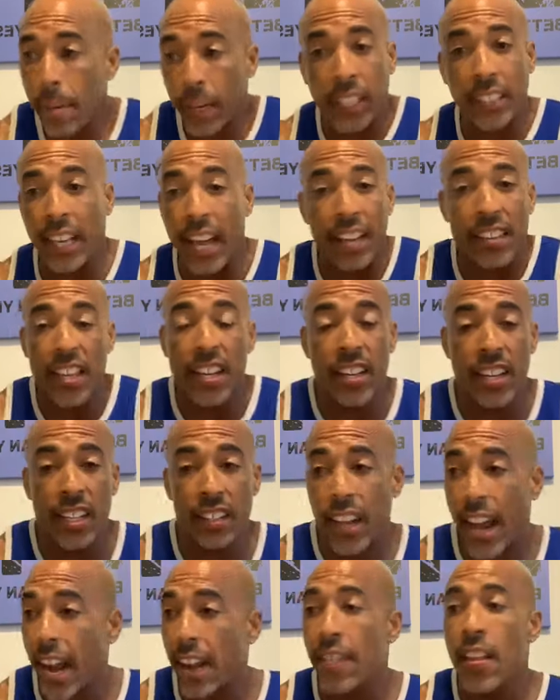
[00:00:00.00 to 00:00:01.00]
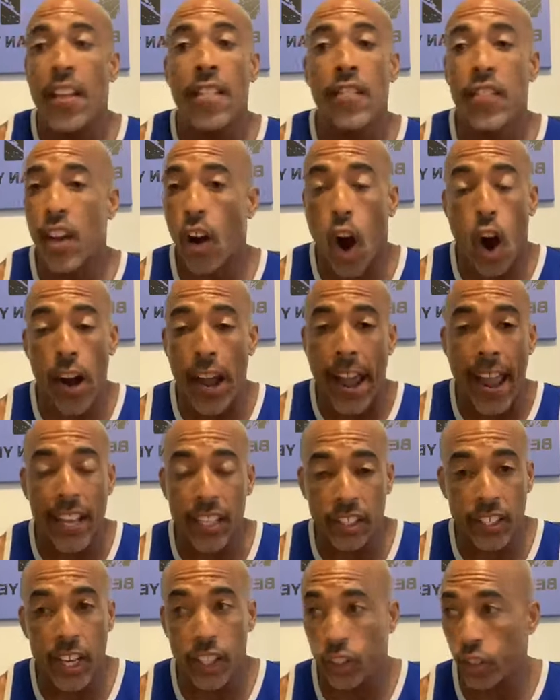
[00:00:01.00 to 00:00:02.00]
Because at the end of the day, our
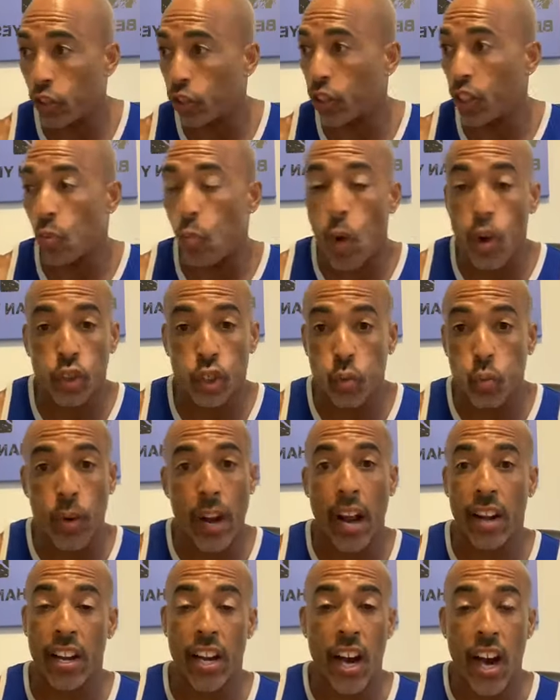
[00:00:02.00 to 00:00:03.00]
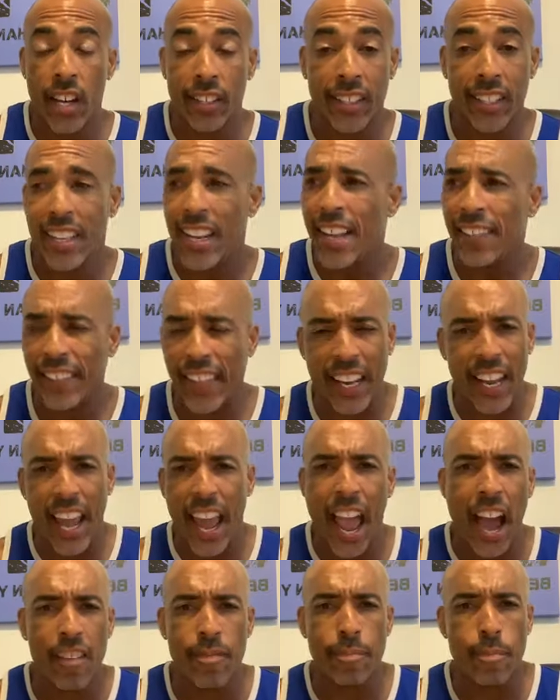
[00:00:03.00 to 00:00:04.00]
ancestors, the ones who went out and hunted, they
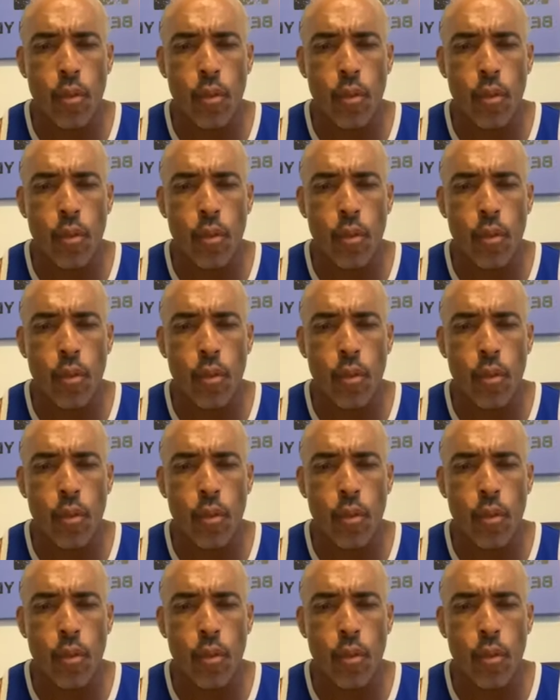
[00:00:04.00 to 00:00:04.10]
didn't have